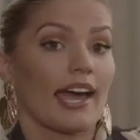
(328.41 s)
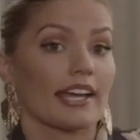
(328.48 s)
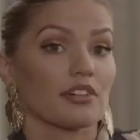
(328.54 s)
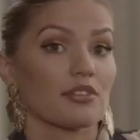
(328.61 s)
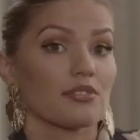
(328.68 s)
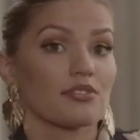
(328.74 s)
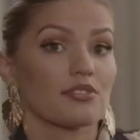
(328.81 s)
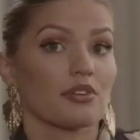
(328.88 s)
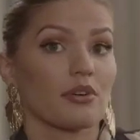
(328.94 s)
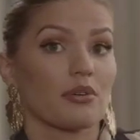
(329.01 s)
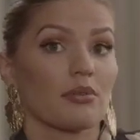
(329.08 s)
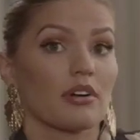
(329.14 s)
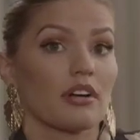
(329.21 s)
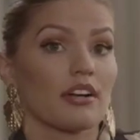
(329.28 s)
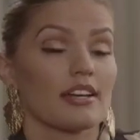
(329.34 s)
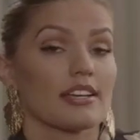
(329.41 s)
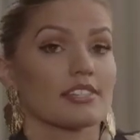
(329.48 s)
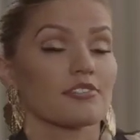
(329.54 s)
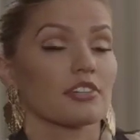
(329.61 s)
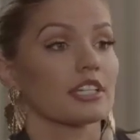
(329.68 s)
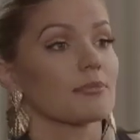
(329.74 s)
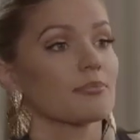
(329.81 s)
And also,
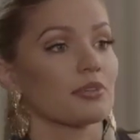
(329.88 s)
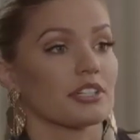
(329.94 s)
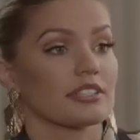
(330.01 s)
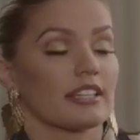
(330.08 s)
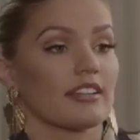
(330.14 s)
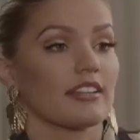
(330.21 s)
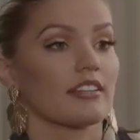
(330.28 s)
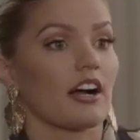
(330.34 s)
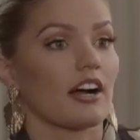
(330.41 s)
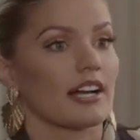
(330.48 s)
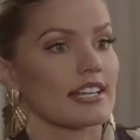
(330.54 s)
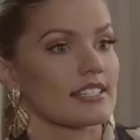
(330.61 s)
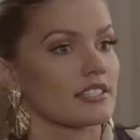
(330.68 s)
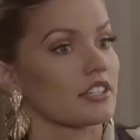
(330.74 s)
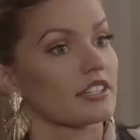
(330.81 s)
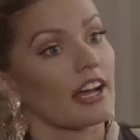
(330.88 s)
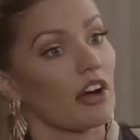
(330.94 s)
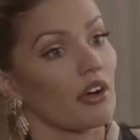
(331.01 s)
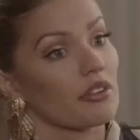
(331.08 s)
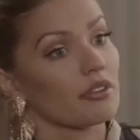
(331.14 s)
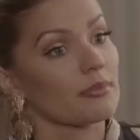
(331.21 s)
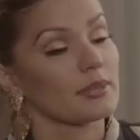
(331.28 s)
it's really important that the dog has good
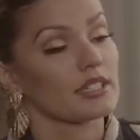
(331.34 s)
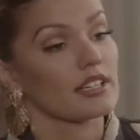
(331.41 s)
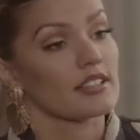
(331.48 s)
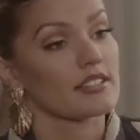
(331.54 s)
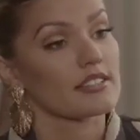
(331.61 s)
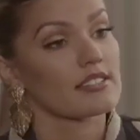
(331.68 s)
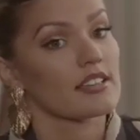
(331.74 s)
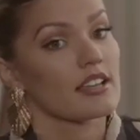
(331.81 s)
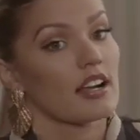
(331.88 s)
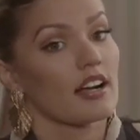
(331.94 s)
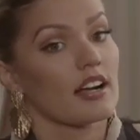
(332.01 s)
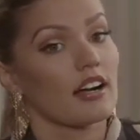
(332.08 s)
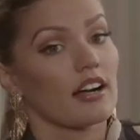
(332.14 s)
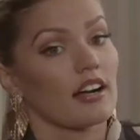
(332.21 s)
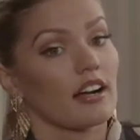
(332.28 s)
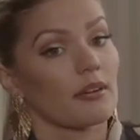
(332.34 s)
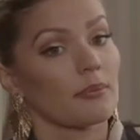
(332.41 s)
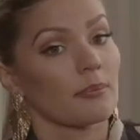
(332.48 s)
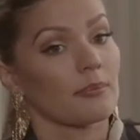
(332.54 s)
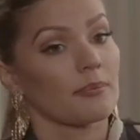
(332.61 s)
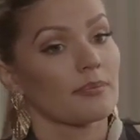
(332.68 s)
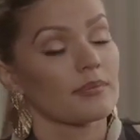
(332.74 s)
health, because
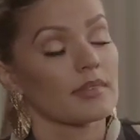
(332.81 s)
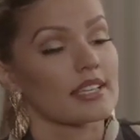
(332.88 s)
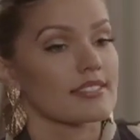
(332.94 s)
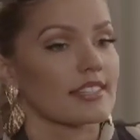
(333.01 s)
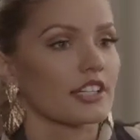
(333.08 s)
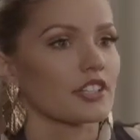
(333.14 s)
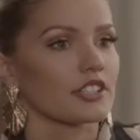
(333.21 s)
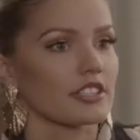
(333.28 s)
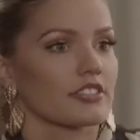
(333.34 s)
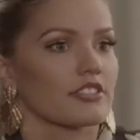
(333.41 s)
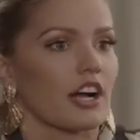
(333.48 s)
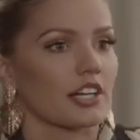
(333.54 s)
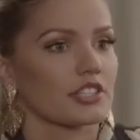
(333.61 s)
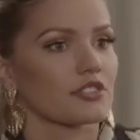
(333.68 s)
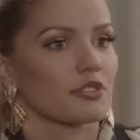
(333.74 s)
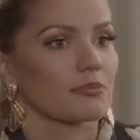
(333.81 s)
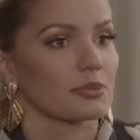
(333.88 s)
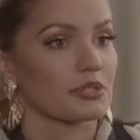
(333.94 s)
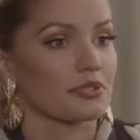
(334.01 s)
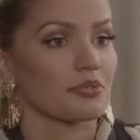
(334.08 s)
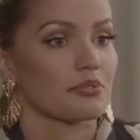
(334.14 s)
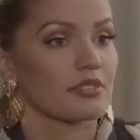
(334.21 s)
it's not good for the dog to
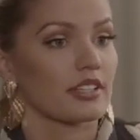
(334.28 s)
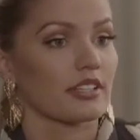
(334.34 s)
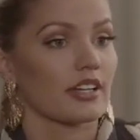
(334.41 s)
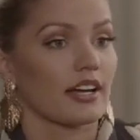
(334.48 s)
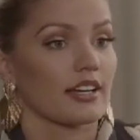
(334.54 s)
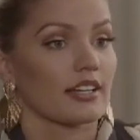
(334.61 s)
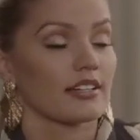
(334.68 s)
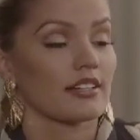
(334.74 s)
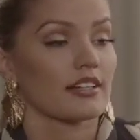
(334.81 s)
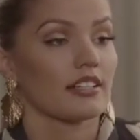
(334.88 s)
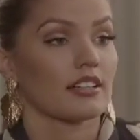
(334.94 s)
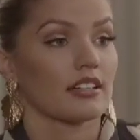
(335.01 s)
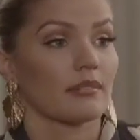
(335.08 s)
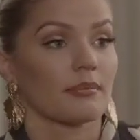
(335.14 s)
reproduce a lot.